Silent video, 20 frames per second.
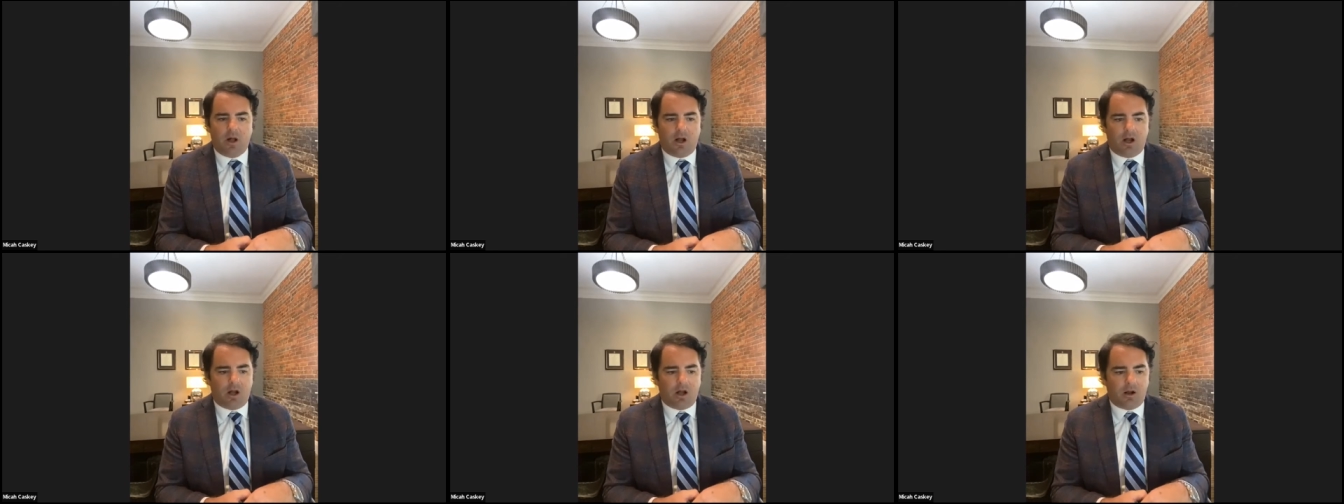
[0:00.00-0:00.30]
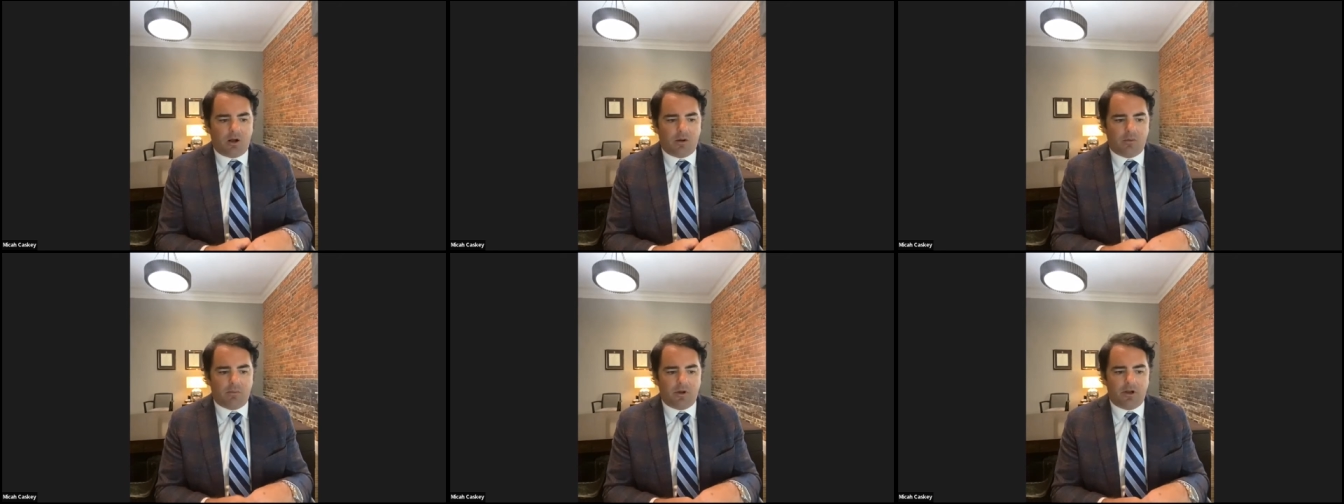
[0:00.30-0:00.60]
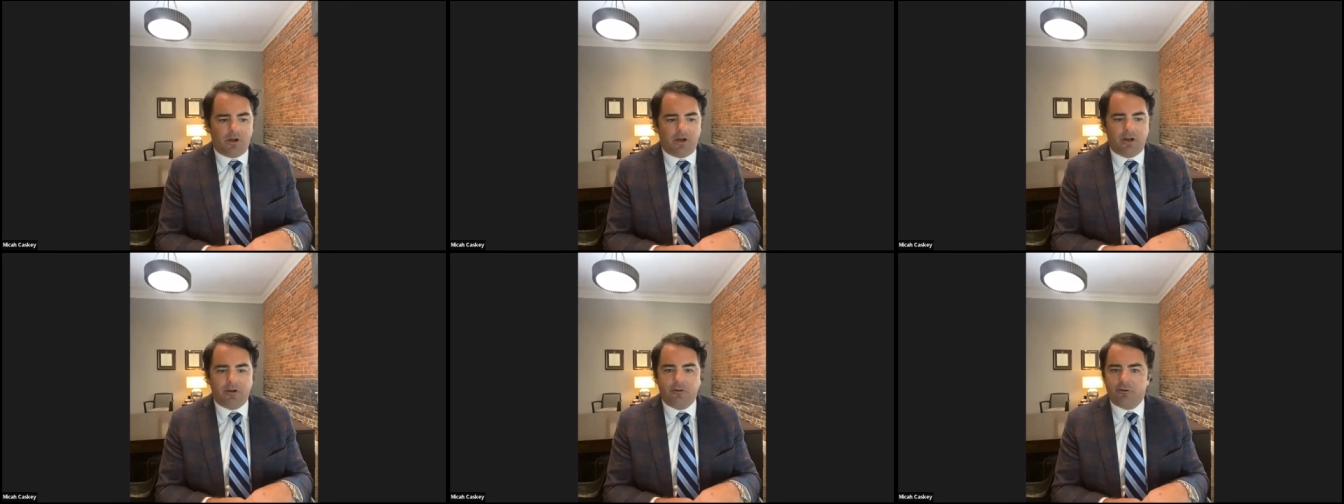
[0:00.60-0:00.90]
um,
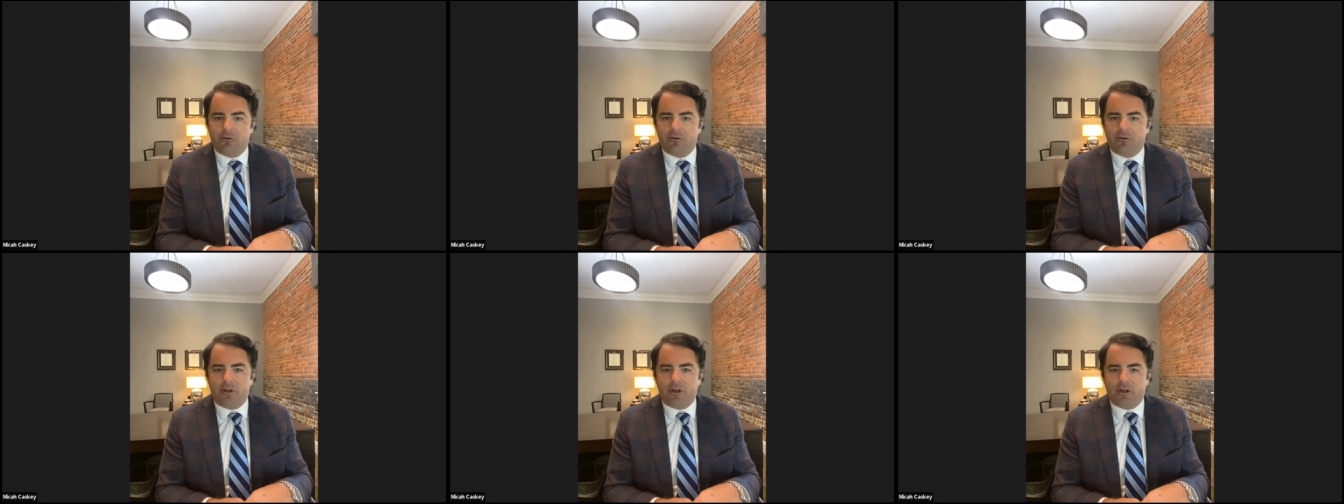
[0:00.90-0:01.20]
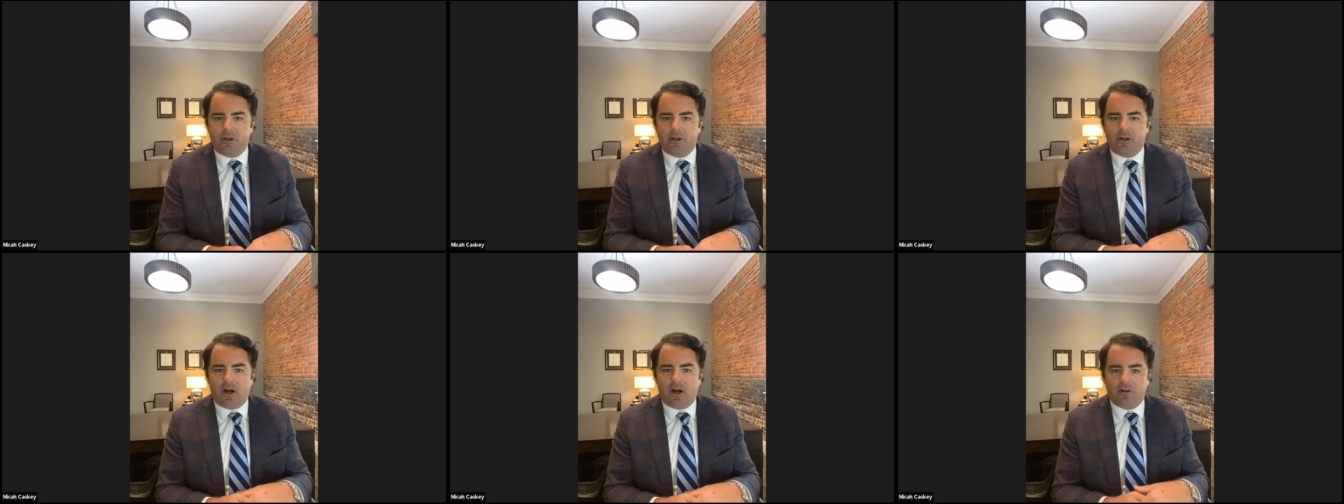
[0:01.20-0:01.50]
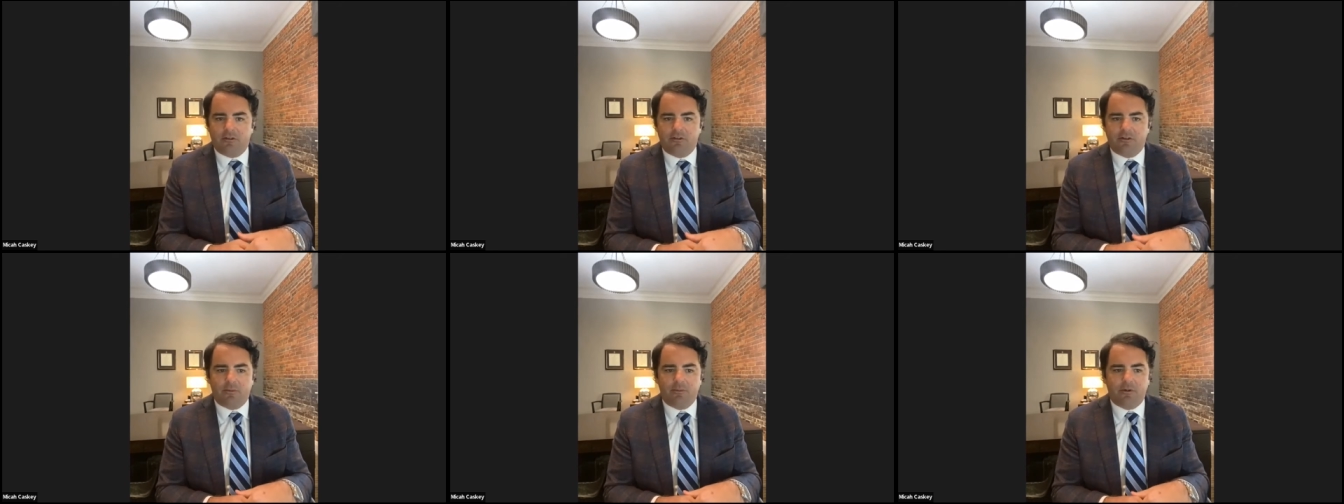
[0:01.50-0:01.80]
an interesting
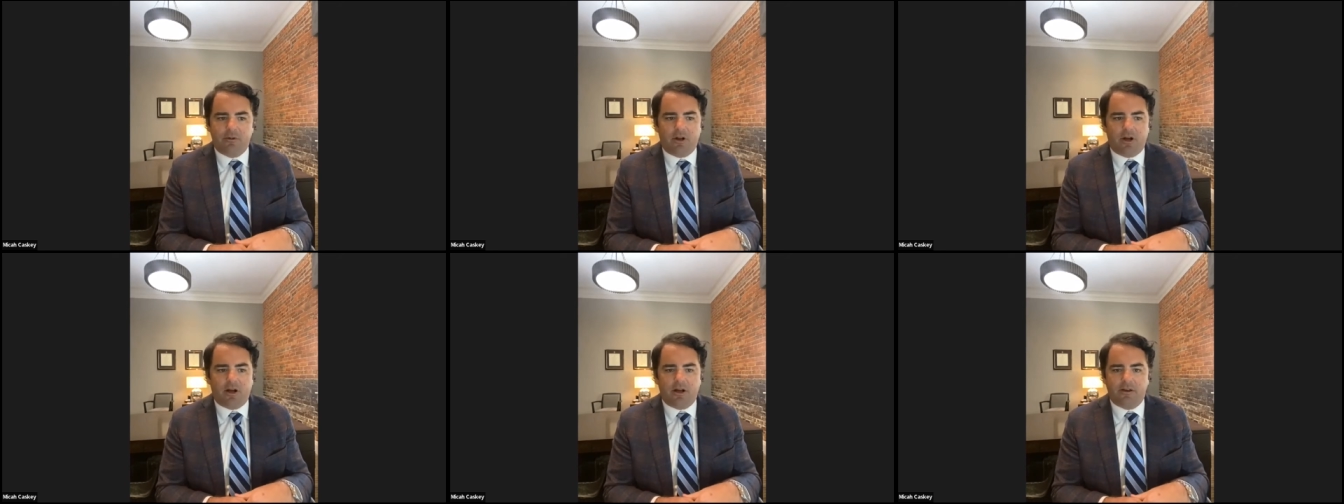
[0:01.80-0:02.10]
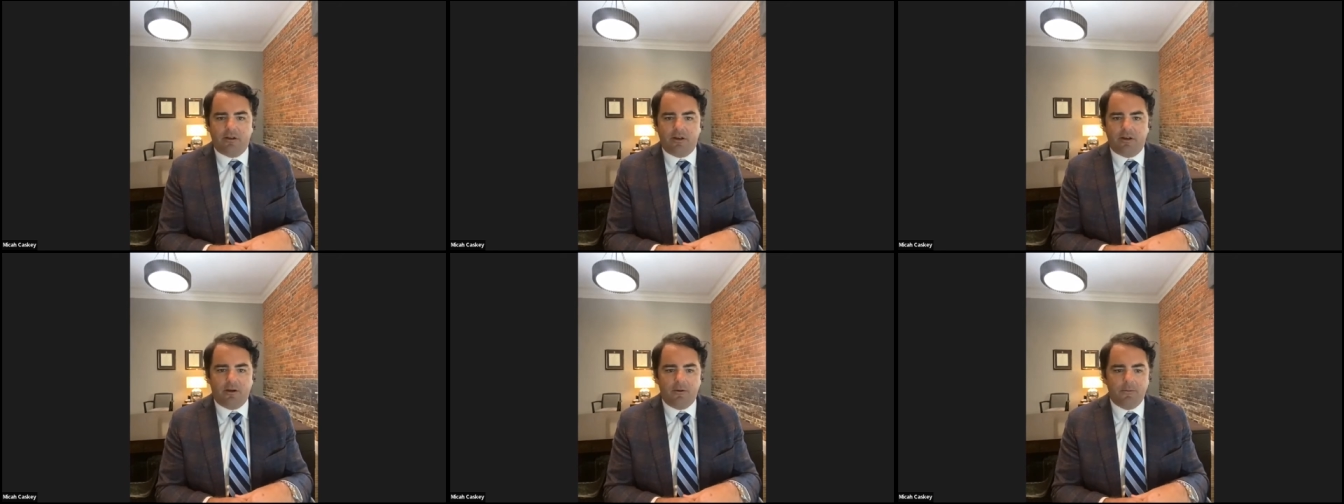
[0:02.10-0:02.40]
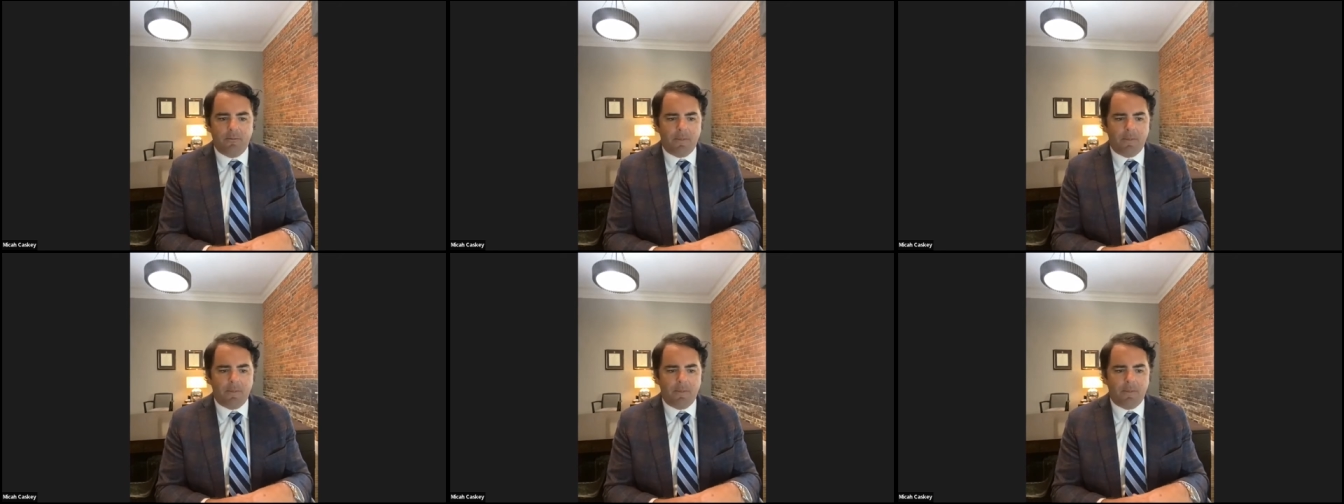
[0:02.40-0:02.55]
concept and idea